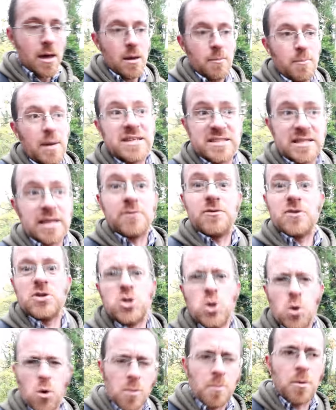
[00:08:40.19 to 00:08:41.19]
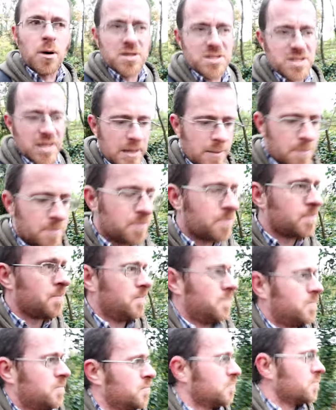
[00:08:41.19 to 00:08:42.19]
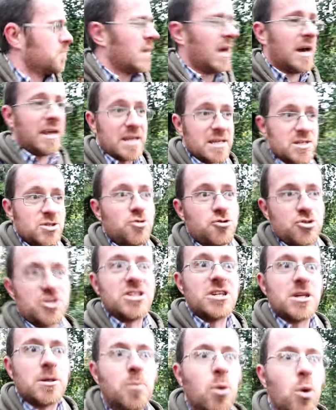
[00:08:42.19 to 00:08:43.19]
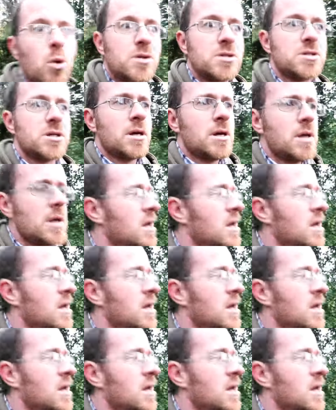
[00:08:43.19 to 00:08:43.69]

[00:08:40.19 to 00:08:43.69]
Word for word: basically for Shoreham by Sea and its strategic importance.